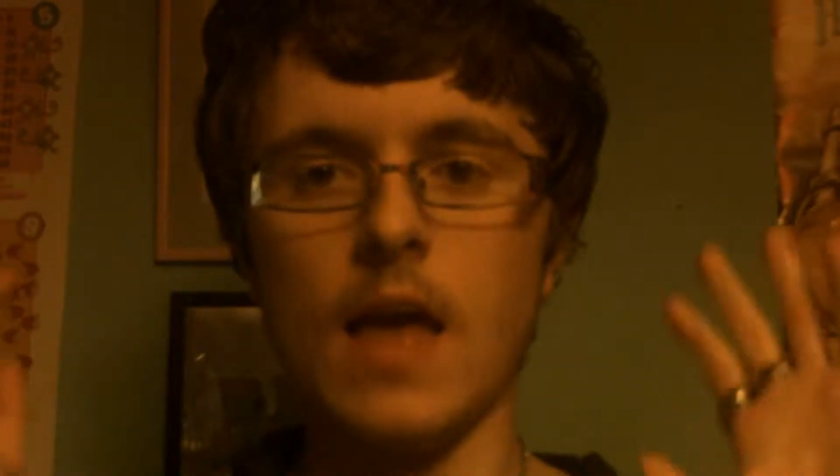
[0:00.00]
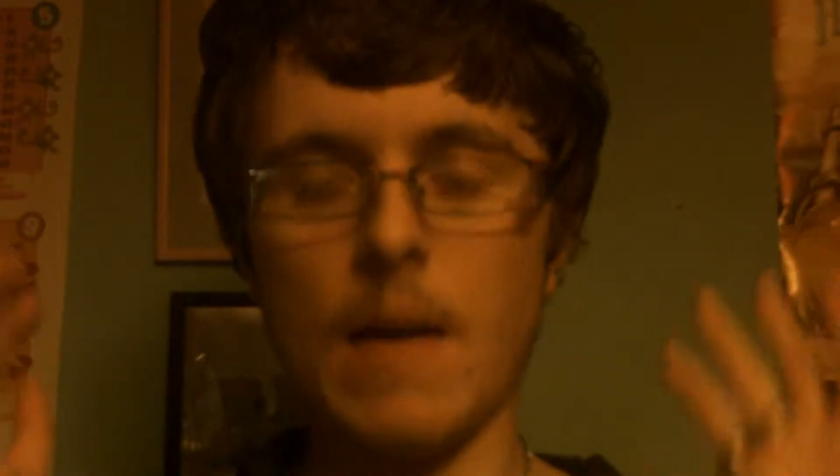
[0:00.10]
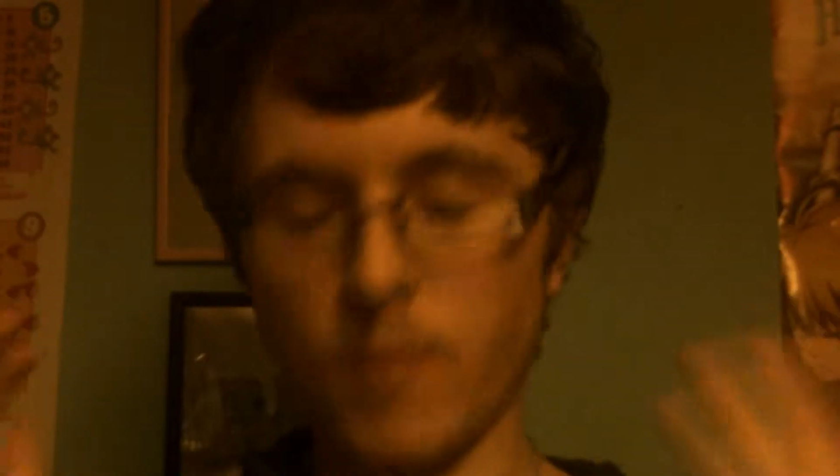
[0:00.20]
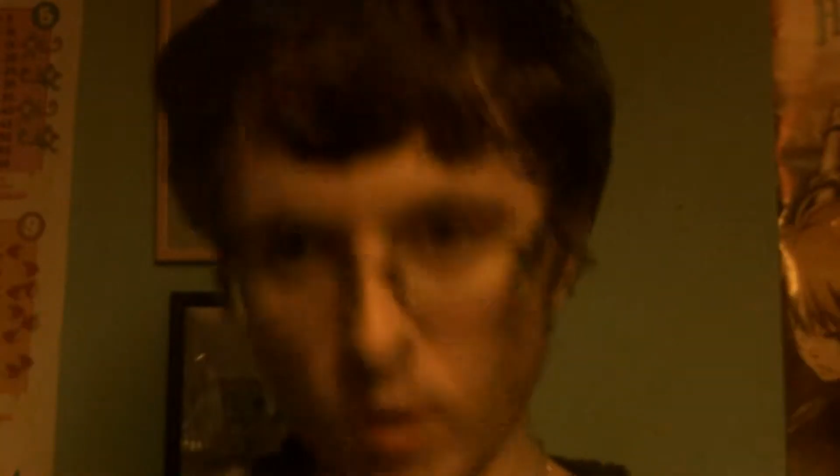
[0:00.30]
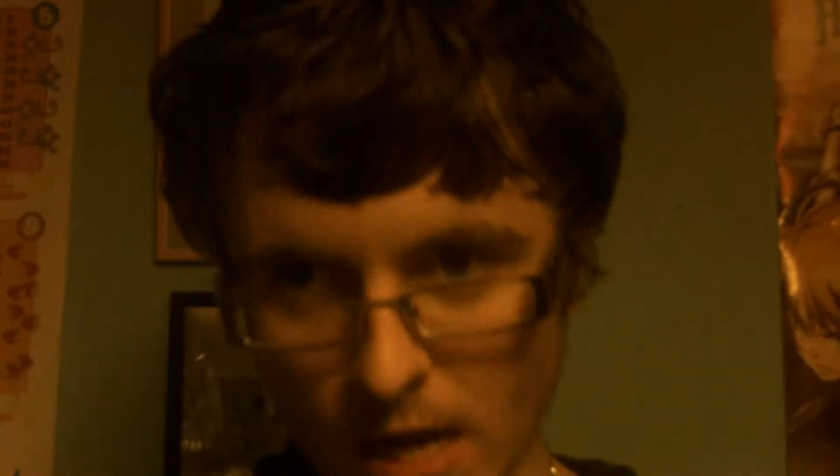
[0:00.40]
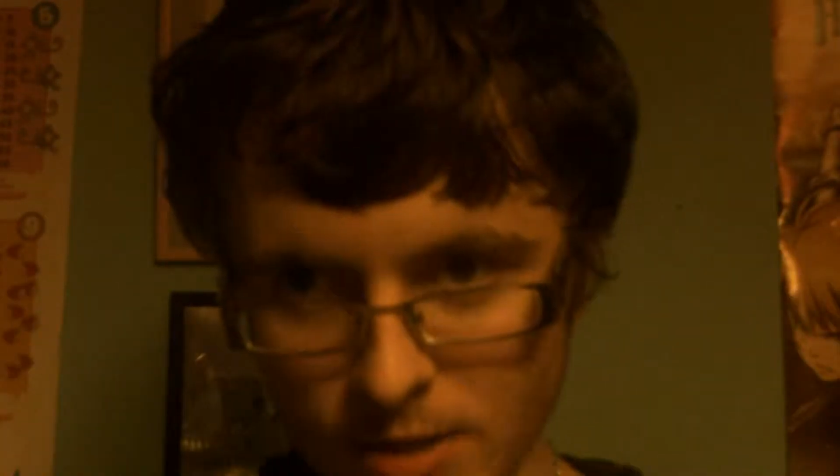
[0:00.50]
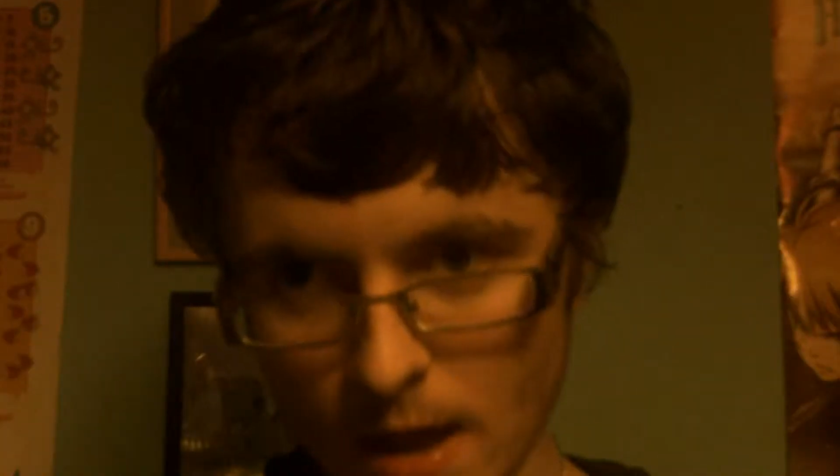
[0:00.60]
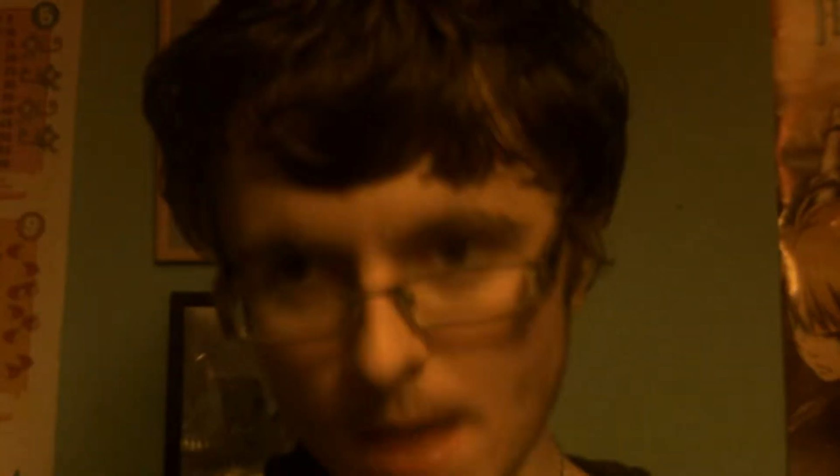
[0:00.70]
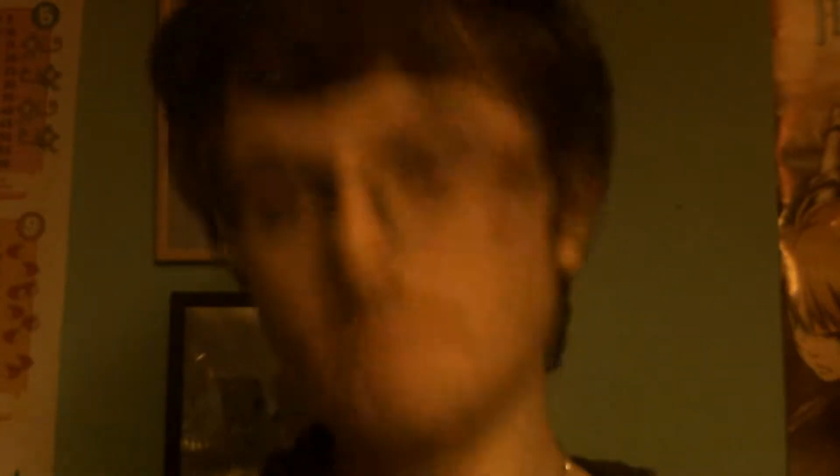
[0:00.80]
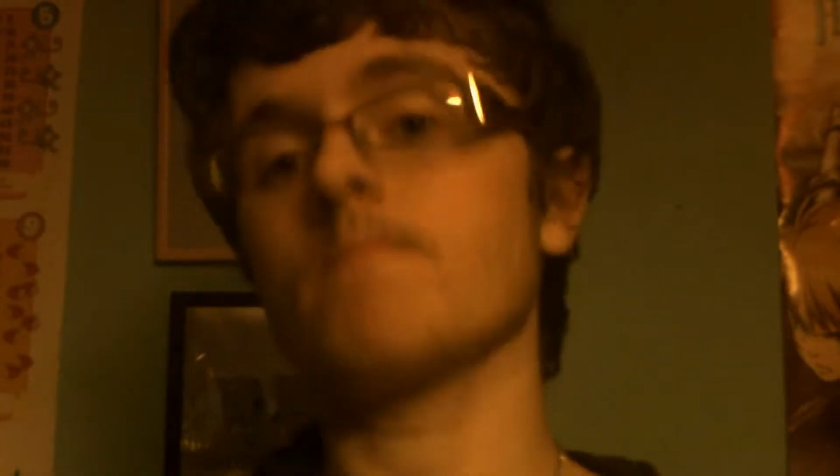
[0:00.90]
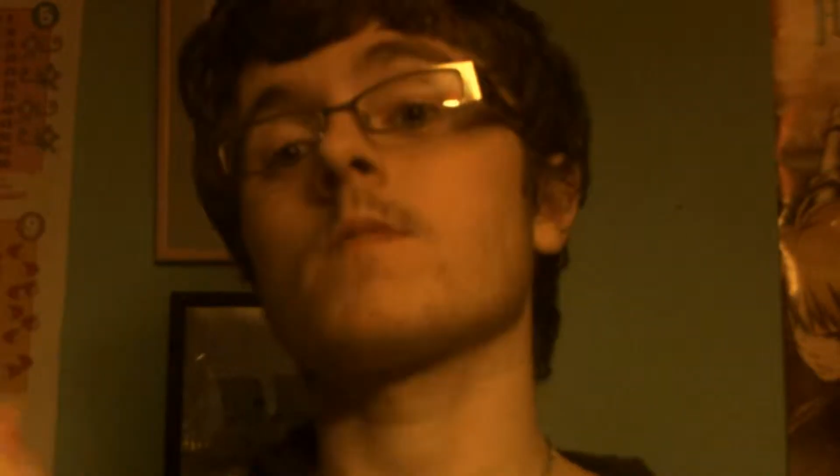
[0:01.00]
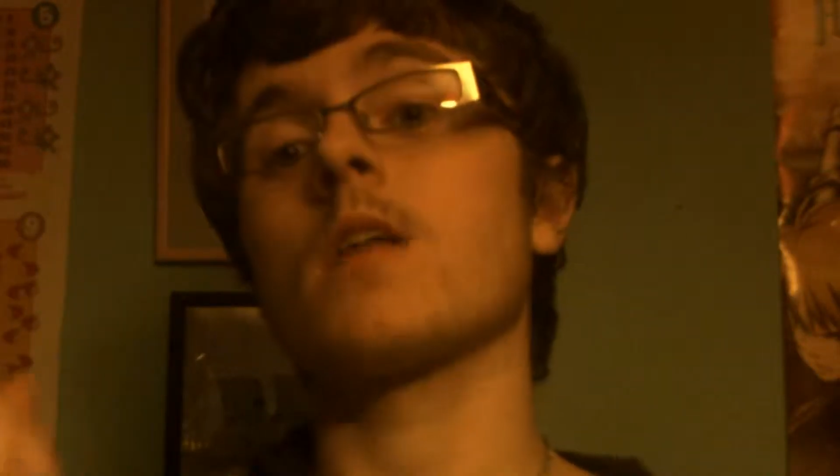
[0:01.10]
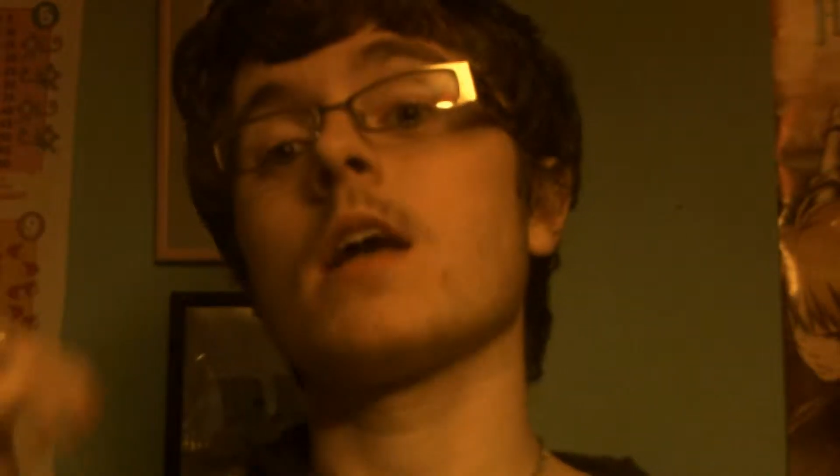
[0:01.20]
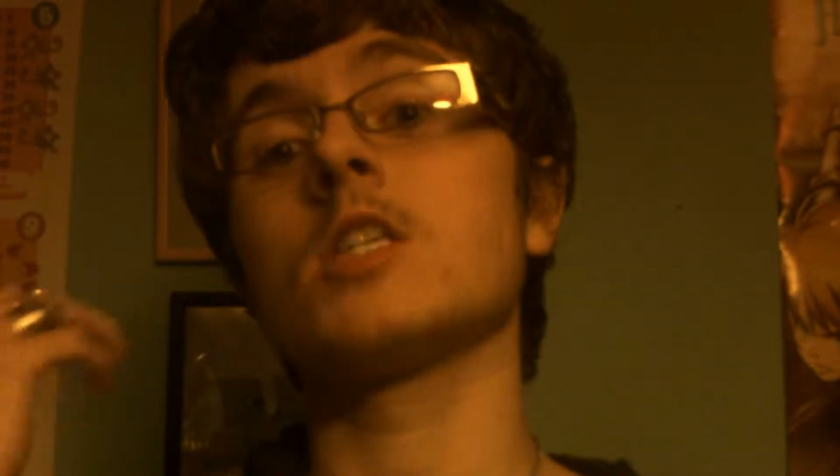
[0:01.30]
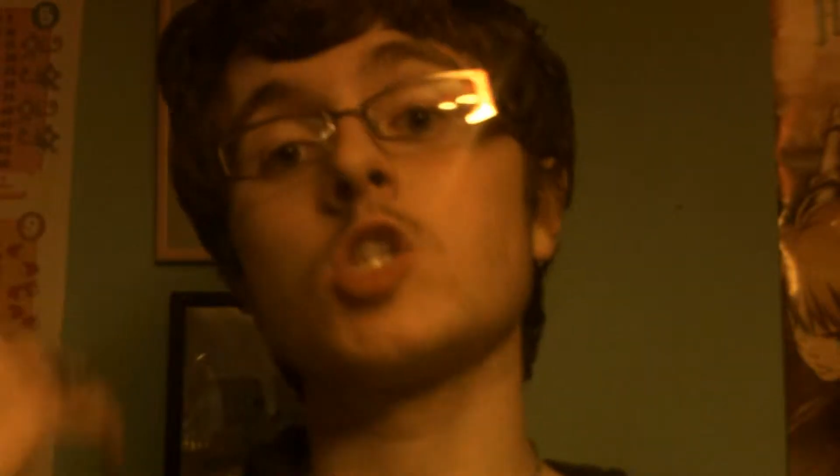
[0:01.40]
And before we get into it,
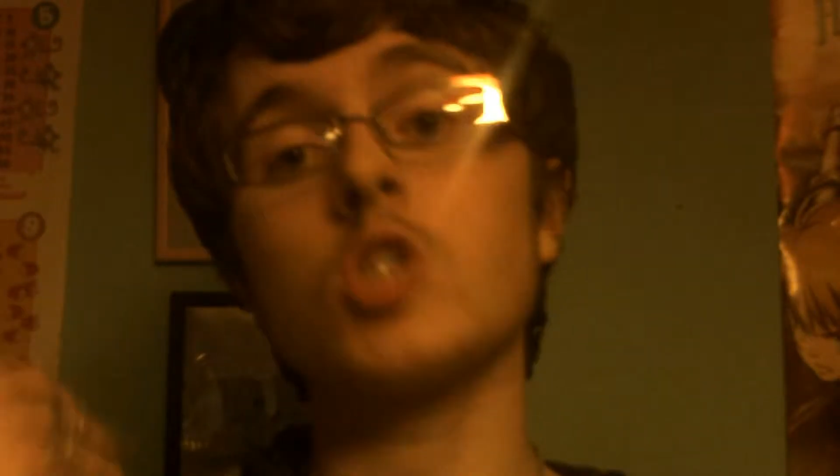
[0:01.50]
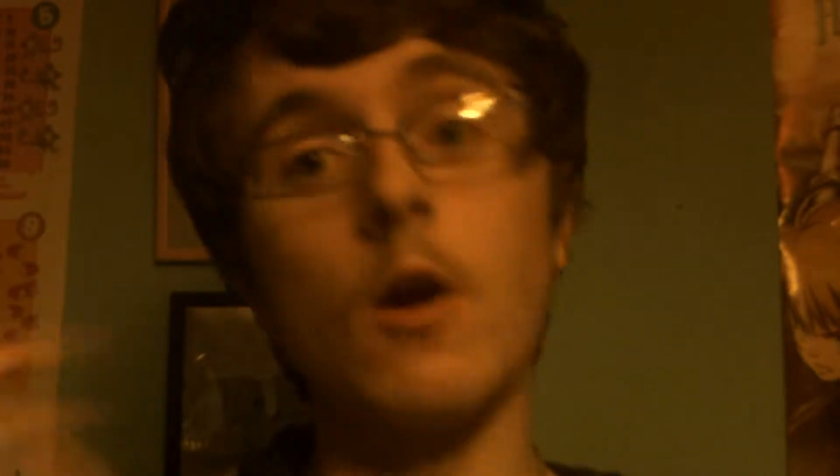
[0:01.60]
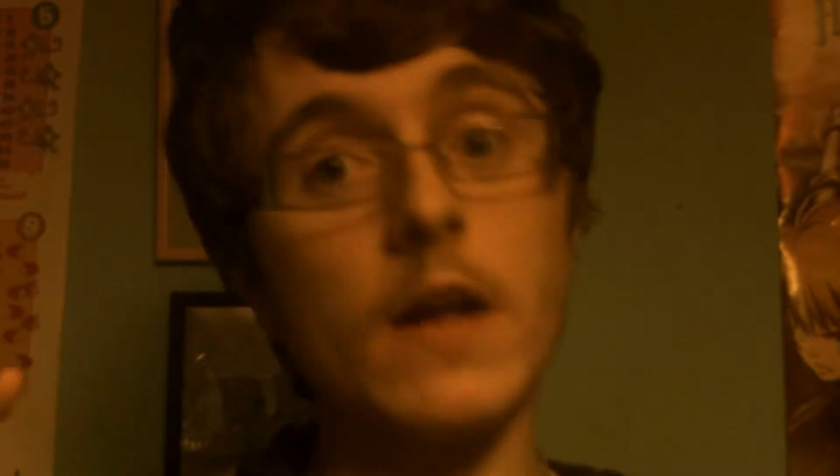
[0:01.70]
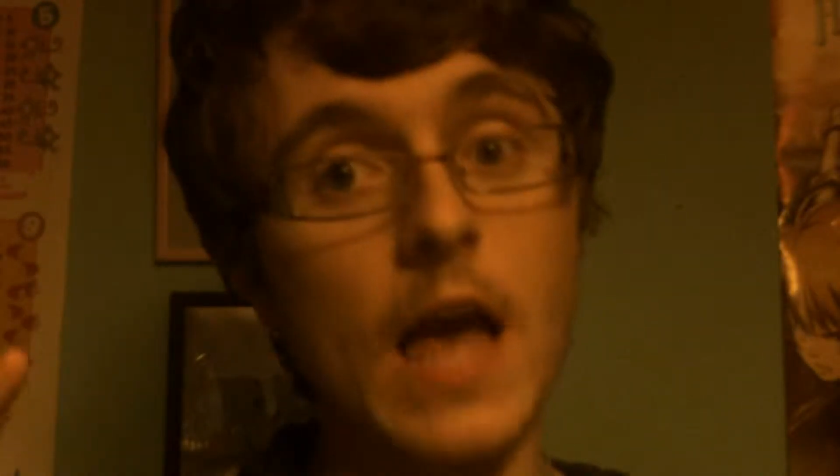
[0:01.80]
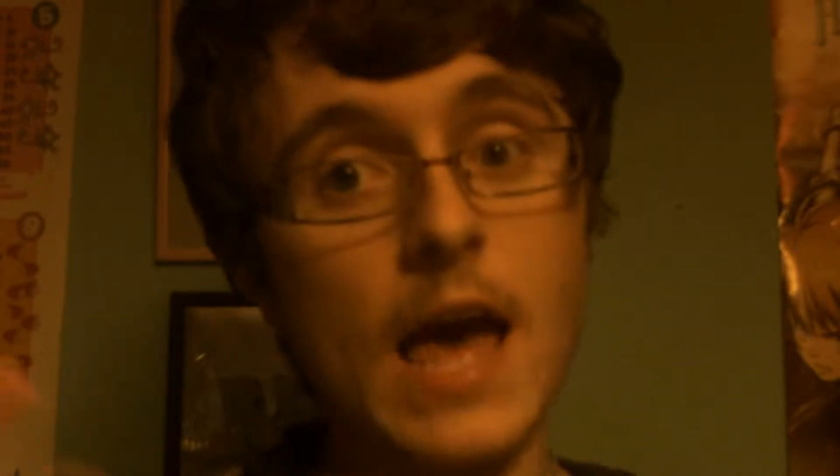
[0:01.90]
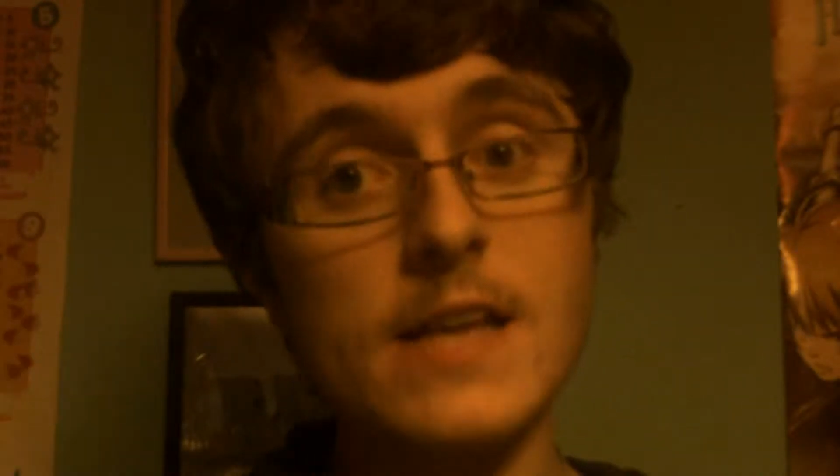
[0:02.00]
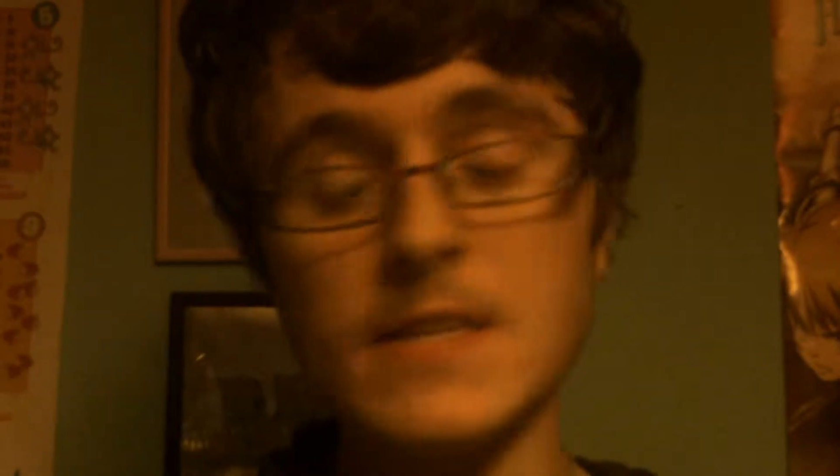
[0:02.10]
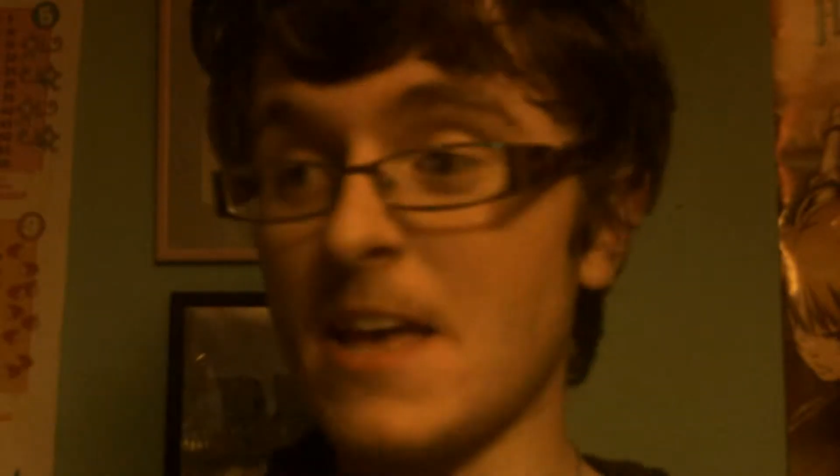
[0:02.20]
sorry, guys,